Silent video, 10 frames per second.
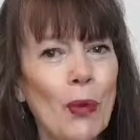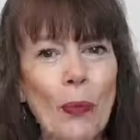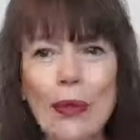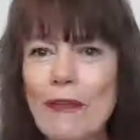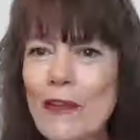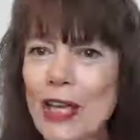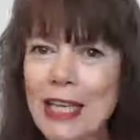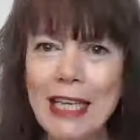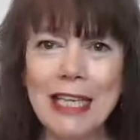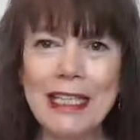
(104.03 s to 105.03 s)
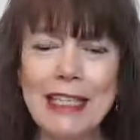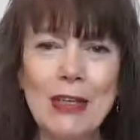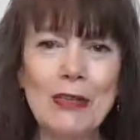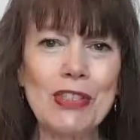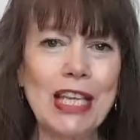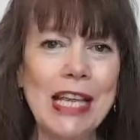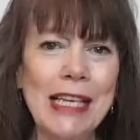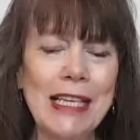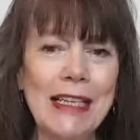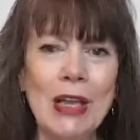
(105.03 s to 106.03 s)
What we're feeding ourselves
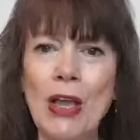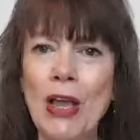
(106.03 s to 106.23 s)
daily,